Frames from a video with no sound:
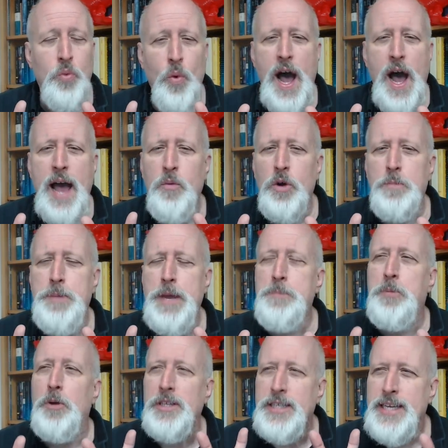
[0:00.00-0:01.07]
Why will
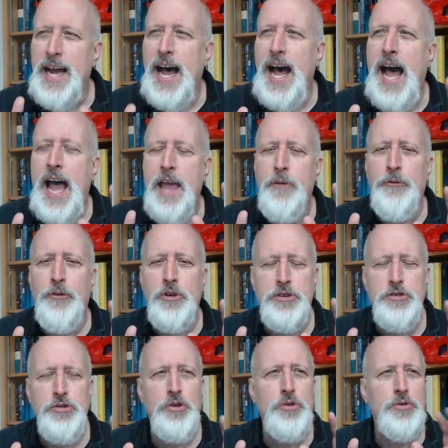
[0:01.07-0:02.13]
people die for the
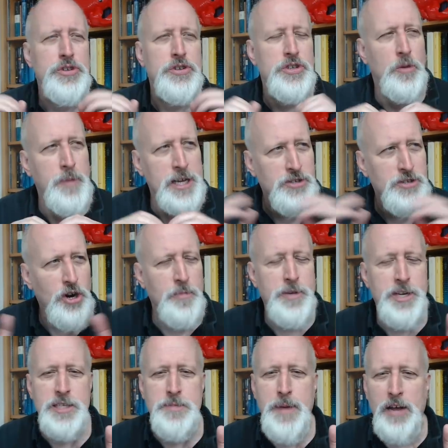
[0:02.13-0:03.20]
truth? So my
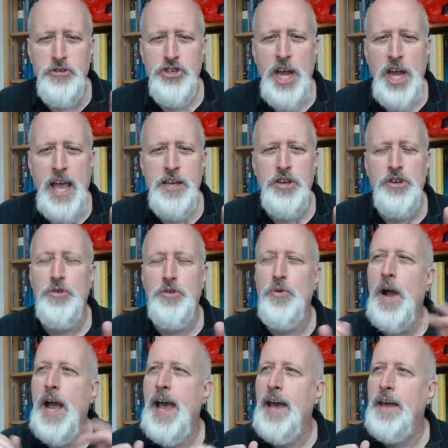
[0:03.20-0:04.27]
sermon is about Jehu,
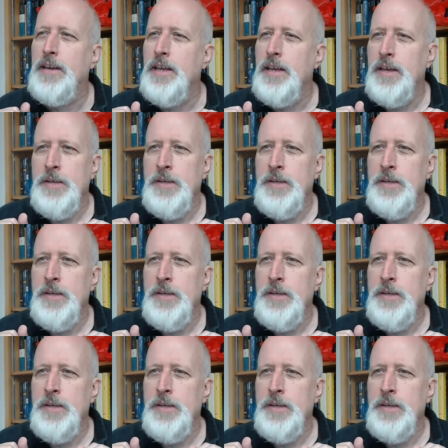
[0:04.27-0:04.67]
and